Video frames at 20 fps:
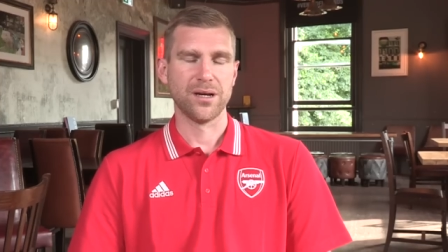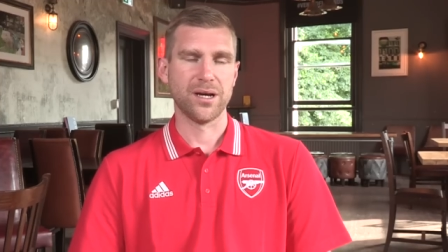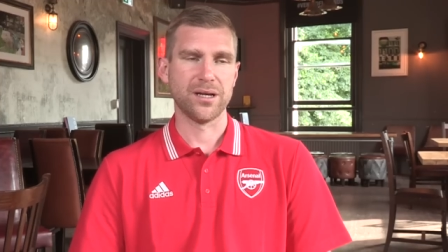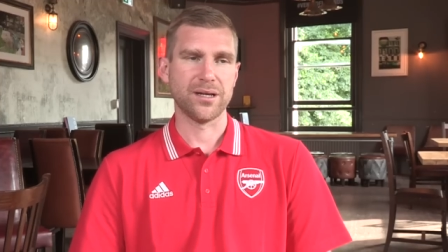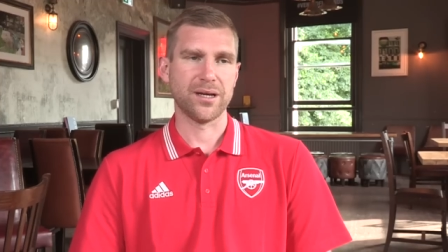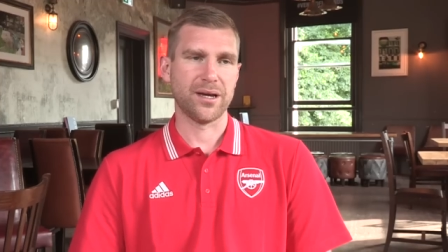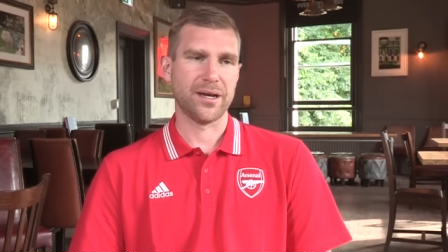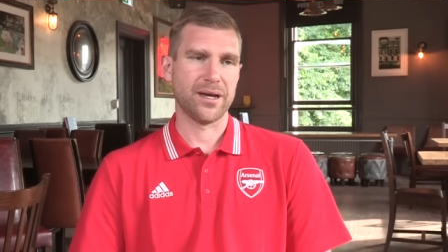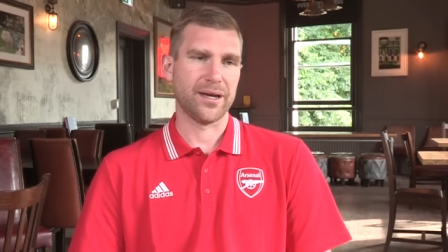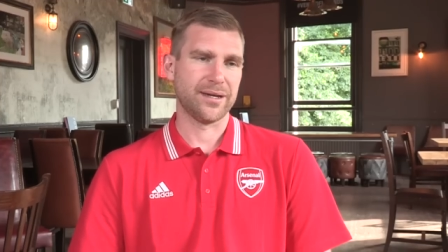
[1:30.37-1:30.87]

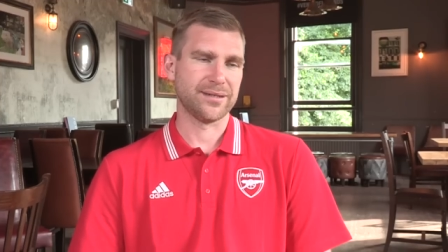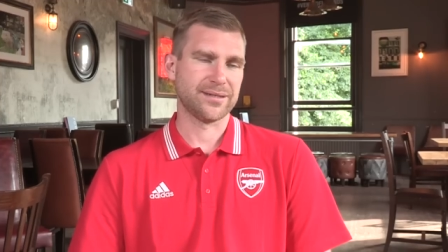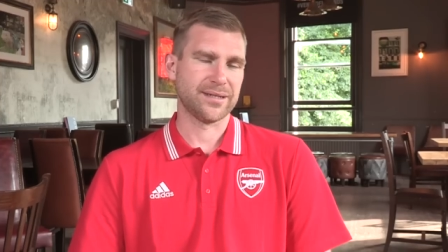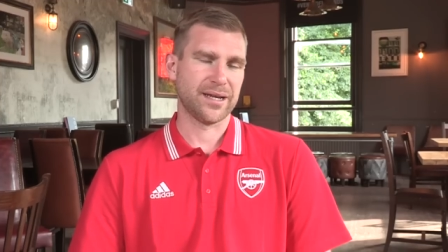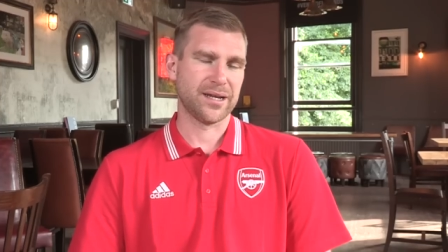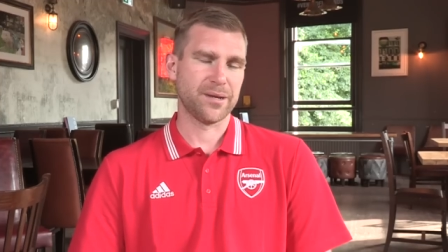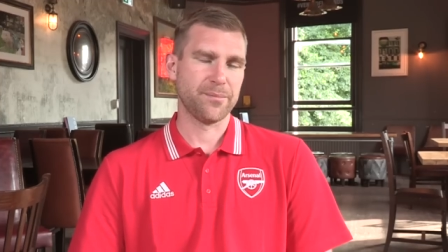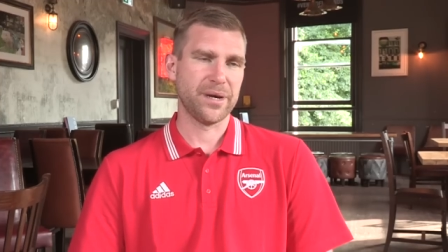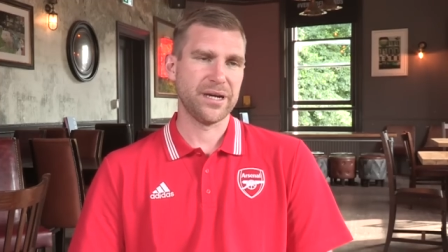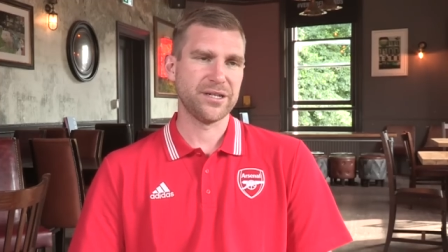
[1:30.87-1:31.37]
has
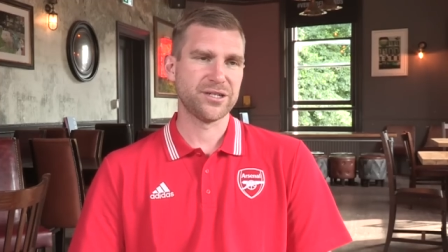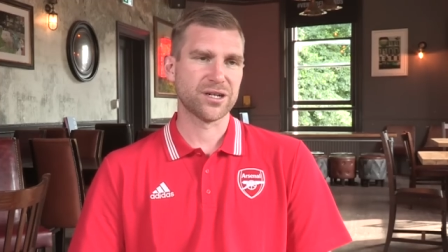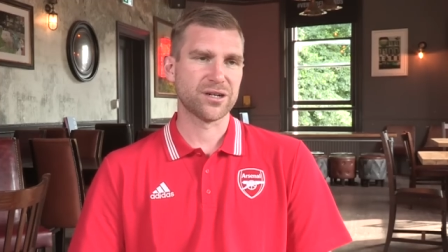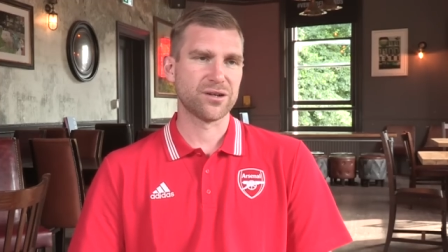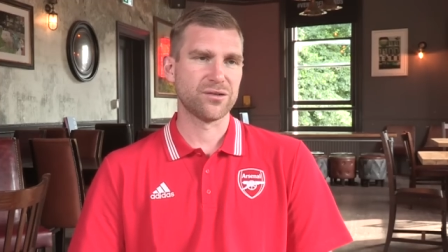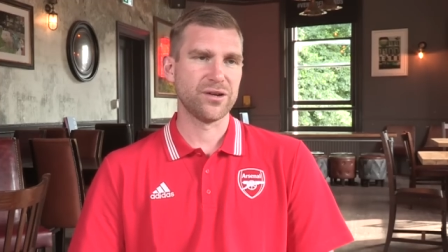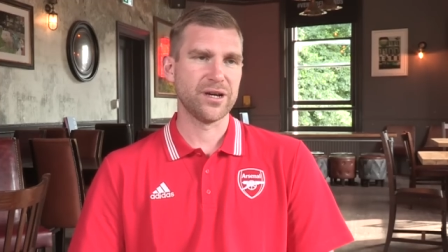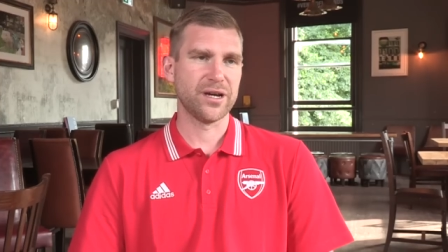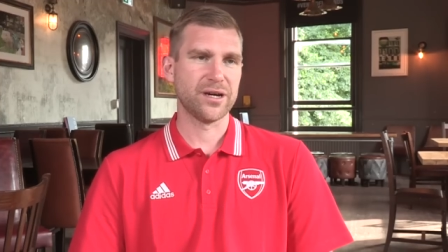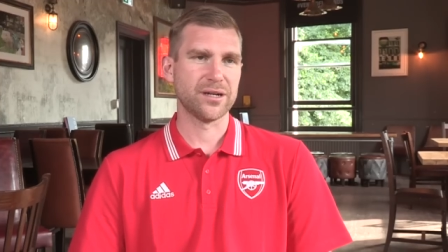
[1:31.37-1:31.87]
had a major
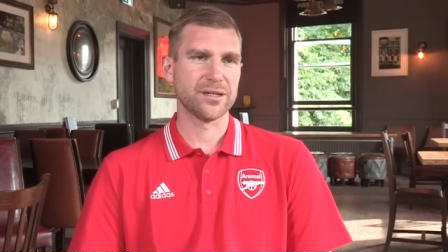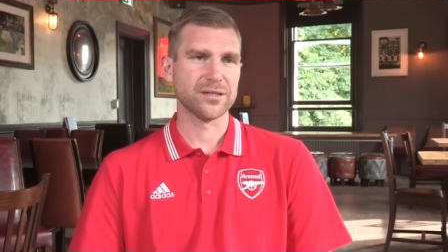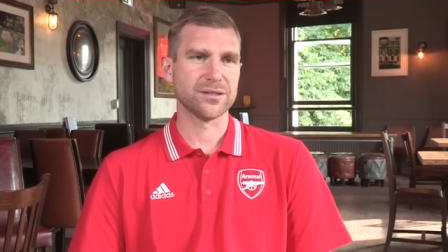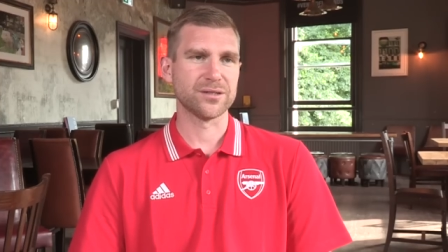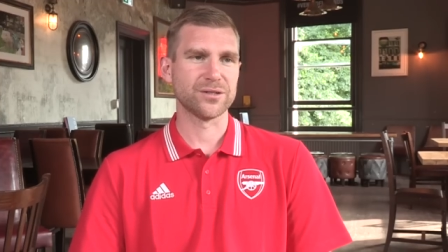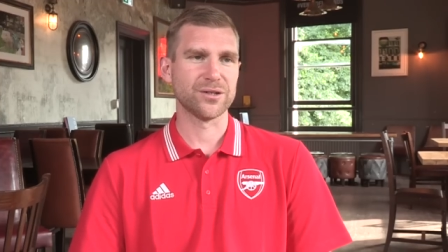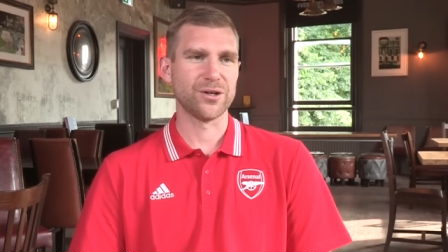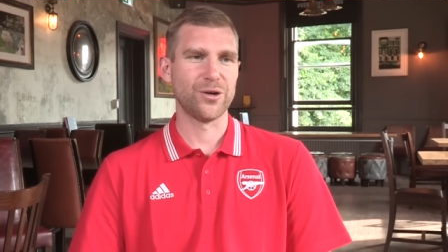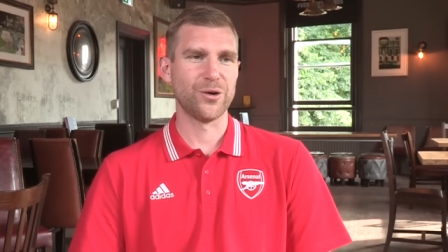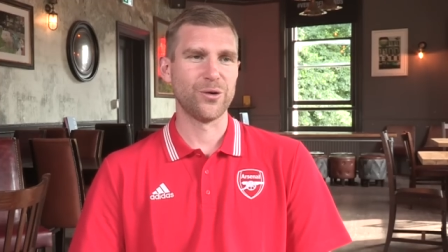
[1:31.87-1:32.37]
career.
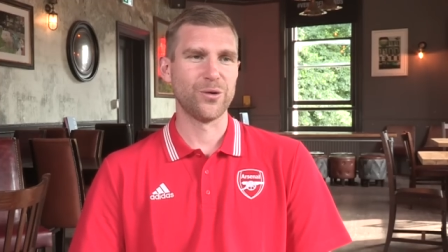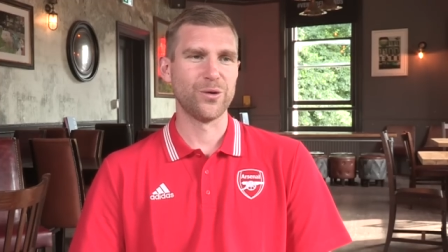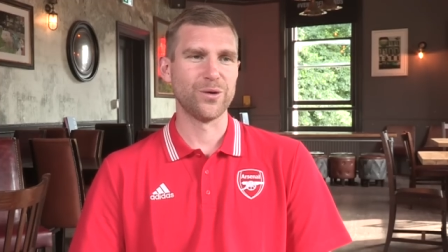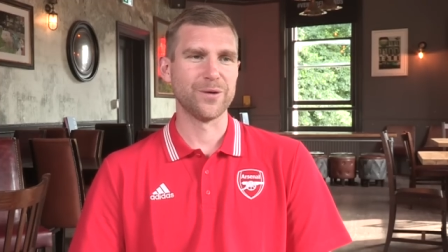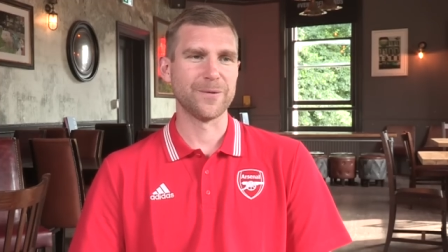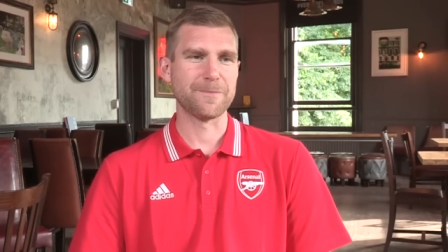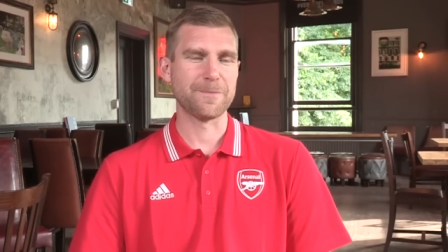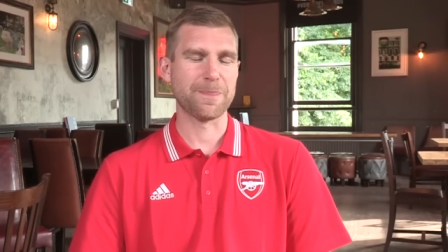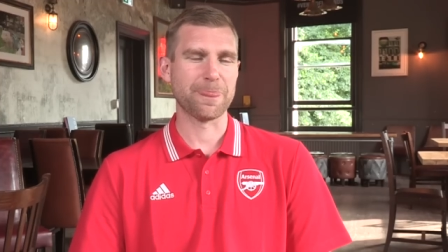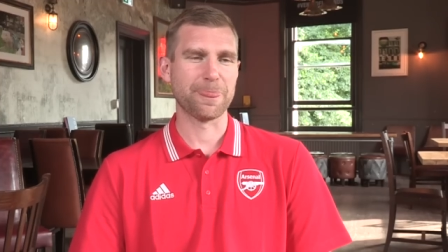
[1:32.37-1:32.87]
So